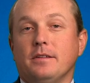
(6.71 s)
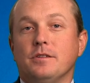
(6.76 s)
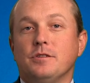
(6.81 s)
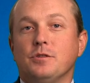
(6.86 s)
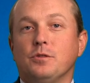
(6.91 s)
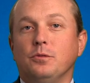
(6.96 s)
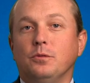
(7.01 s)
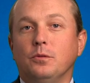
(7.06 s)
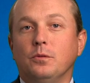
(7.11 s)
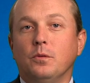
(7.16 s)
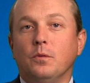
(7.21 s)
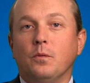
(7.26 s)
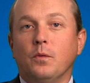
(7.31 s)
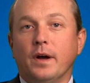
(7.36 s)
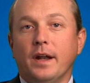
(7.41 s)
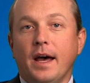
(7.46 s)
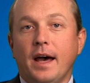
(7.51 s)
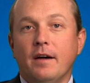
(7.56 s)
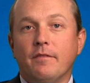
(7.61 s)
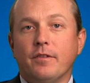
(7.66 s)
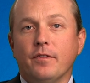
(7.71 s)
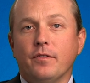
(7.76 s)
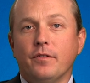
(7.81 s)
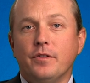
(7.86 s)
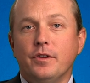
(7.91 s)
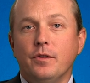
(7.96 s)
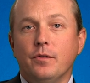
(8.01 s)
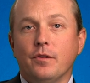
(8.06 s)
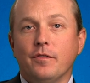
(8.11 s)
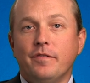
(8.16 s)
to school whenever
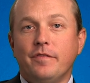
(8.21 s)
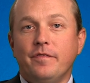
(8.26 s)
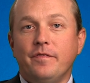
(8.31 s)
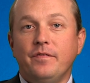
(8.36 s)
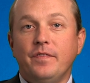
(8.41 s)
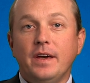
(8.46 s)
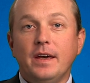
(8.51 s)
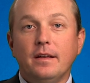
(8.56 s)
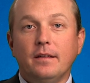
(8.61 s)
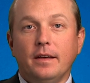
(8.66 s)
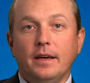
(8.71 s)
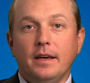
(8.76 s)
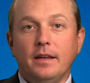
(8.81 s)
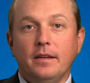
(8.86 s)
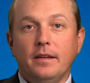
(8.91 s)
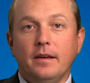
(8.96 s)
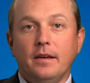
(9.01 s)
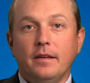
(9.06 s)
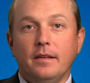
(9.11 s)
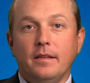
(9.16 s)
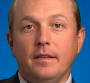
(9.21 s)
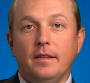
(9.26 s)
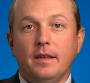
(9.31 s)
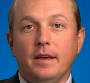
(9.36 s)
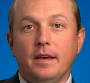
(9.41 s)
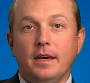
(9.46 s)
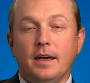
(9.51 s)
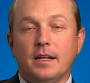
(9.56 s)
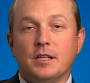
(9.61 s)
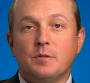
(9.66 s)
you're feeling
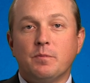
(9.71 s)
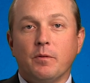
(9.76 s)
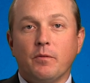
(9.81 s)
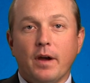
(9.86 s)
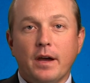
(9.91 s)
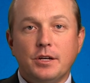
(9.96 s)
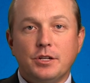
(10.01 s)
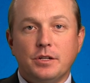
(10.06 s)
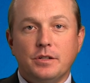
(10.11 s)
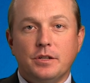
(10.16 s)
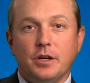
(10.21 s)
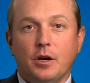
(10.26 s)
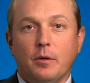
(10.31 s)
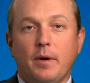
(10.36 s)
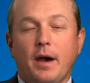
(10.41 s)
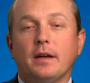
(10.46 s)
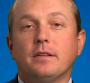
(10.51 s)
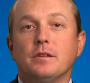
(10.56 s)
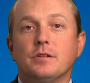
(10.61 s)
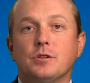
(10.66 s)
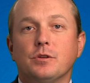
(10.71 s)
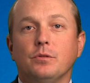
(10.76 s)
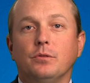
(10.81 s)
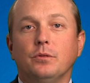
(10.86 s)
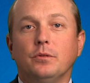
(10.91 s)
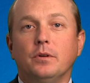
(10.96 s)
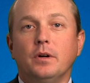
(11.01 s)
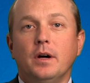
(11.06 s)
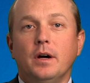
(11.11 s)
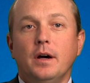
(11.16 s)
the inspiration to go back to
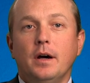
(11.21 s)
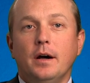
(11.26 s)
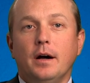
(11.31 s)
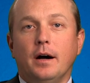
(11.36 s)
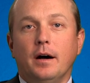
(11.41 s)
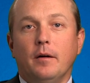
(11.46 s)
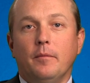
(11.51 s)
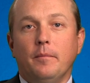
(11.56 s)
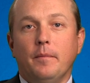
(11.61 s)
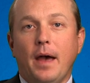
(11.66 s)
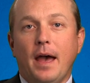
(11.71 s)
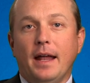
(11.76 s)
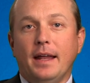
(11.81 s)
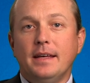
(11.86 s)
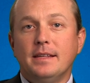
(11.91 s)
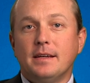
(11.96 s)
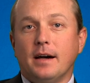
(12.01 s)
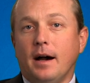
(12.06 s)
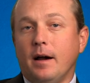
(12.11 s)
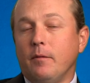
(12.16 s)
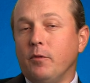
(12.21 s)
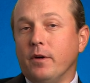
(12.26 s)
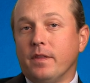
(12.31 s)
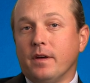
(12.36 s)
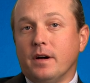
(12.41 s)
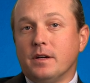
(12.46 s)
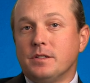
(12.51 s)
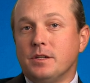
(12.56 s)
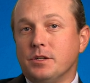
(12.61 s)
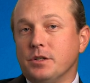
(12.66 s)
school. Any time with
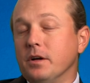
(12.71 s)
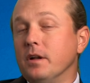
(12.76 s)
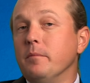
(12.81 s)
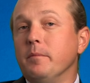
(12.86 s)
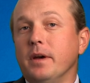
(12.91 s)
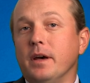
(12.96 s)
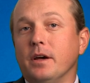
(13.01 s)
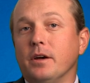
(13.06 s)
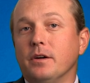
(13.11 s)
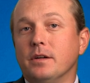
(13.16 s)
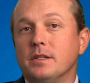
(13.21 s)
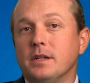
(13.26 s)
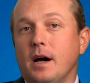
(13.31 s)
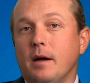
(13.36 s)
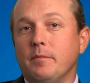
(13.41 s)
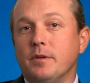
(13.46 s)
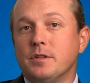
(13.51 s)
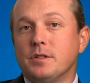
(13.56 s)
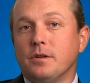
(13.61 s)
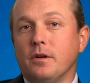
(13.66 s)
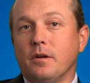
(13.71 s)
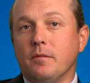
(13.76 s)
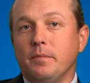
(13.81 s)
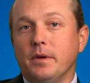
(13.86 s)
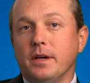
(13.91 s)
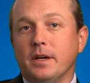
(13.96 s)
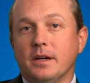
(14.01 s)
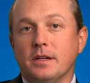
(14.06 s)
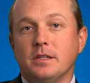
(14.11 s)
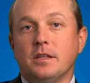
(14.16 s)
us is going to be a good time to start
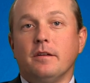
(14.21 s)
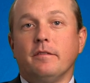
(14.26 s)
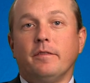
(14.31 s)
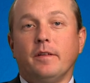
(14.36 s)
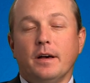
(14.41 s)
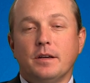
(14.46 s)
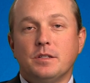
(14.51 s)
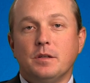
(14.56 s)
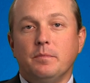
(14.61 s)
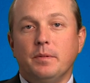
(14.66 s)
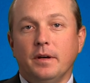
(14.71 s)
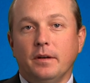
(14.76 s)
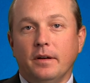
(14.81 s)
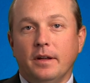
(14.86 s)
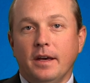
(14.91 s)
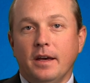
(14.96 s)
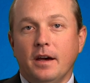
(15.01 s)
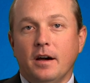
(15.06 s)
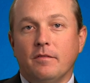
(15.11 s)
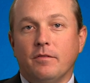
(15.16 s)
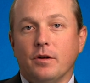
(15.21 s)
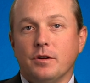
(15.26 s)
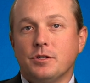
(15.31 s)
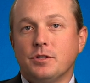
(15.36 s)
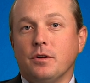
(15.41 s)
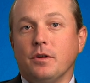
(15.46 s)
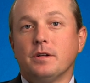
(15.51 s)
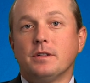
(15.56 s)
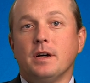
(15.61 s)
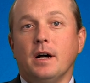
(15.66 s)
because of the flexibility of our
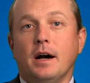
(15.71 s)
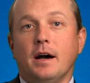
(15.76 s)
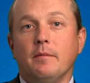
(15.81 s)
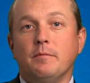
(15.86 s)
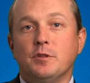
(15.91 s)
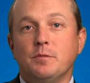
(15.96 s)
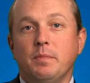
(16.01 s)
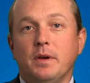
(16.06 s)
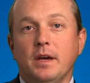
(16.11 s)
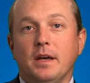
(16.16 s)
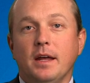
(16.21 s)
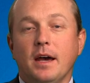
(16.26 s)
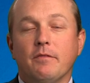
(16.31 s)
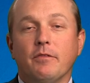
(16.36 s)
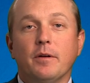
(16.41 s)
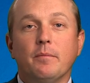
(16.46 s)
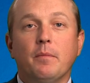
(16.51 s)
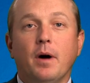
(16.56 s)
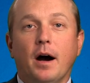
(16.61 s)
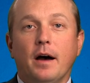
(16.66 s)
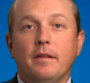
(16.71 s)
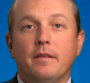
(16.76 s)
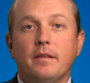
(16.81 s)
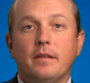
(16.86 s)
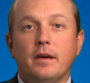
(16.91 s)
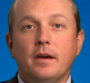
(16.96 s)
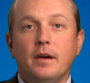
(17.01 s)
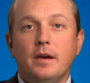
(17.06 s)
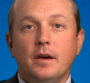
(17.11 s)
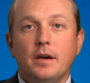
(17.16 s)
start times being every month.
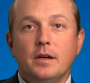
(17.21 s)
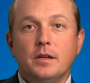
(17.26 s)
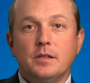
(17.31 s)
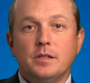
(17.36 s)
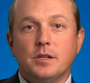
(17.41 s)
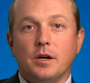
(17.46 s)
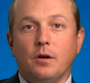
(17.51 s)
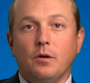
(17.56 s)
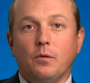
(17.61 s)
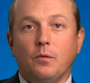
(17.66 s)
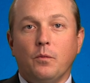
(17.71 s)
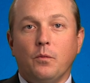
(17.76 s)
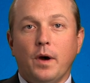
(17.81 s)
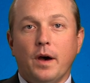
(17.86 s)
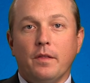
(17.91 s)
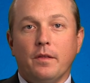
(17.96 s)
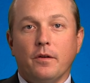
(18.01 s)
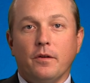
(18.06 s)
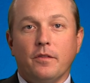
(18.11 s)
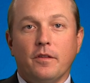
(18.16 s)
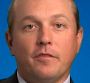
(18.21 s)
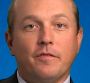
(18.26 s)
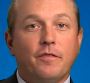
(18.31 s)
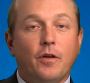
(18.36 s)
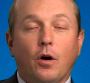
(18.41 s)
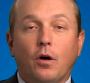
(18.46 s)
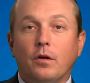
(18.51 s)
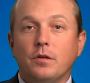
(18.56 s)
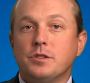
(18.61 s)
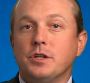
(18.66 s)
So whether the
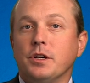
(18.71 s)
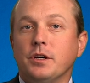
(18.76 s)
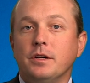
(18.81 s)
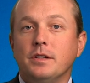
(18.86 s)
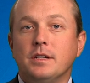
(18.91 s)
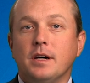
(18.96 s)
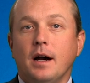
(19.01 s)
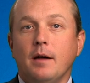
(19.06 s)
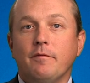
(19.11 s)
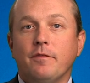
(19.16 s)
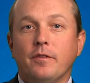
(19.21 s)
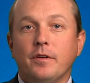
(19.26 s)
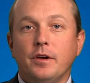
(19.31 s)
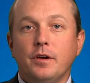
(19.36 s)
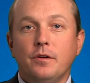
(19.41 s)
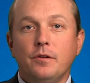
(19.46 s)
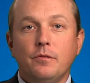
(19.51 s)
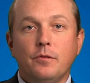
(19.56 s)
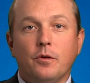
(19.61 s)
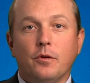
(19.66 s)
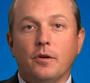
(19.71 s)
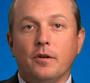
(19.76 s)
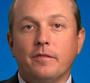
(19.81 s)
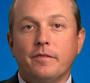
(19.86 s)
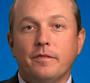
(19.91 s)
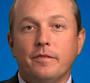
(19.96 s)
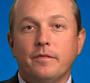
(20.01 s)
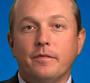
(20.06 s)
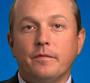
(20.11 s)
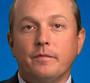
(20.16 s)
fall is a good time for you, or
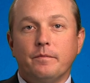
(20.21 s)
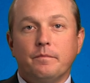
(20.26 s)
if